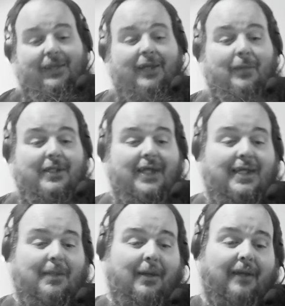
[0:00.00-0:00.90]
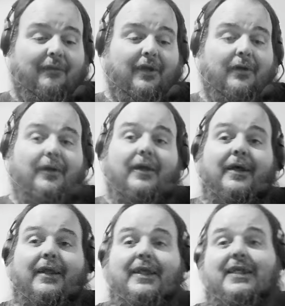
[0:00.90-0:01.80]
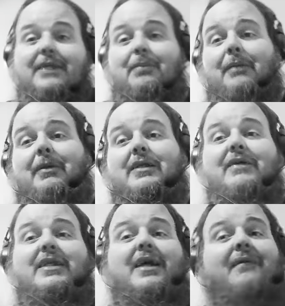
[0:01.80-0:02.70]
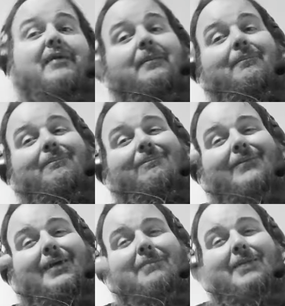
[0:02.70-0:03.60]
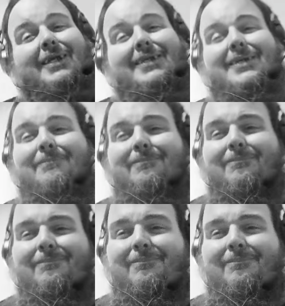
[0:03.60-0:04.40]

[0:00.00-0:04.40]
Anyways, guys, I'm out of here. This is Big Bear Seventy Seven. Peace.